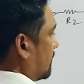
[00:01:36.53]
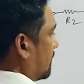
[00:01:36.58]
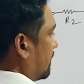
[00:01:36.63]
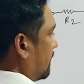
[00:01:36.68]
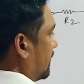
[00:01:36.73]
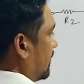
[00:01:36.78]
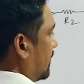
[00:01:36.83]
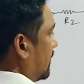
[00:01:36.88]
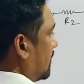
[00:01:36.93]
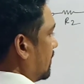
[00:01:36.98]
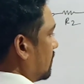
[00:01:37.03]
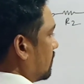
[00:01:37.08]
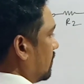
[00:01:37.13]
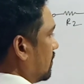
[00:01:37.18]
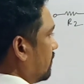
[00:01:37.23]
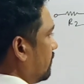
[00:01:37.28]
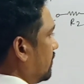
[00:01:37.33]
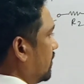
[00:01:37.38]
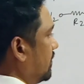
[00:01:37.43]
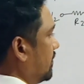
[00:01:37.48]
VA equal
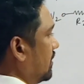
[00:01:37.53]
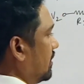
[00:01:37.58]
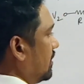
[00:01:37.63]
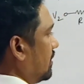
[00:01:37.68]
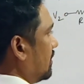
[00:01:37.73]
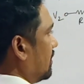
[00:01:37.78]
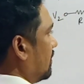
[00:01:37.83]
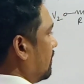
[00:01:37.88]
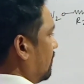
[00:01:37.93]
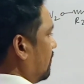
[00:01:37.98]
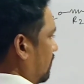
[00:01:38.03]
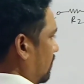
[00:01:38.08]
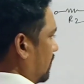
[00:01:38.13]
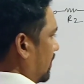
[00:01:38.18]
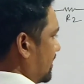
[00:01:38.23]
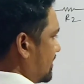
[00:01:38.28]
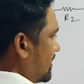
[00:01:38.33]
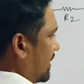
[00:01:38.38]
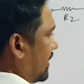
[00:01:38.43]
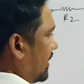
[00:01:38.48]
to VB.
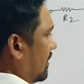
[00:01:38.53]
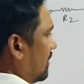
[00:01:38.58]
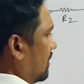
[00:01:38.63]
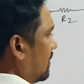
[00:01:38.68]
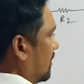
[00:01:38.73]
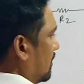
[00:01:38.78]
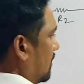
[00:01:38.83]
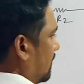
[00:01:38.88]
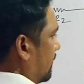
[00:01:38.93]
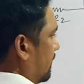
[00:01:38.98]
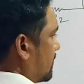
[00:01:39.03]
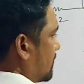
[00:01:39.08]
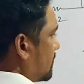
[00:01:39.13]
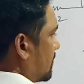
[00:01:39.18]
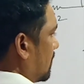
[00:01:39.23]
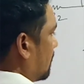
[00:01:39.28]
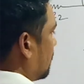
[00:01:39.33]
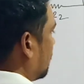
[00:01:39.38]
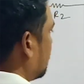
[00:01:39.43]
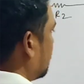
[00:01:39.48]
What is that? Which is
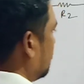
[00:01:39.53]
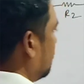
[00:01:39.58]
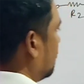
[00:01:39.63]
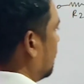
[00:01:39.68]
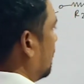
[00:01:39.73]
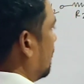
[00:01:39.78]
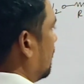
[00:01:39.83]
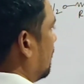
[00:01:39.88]
equal to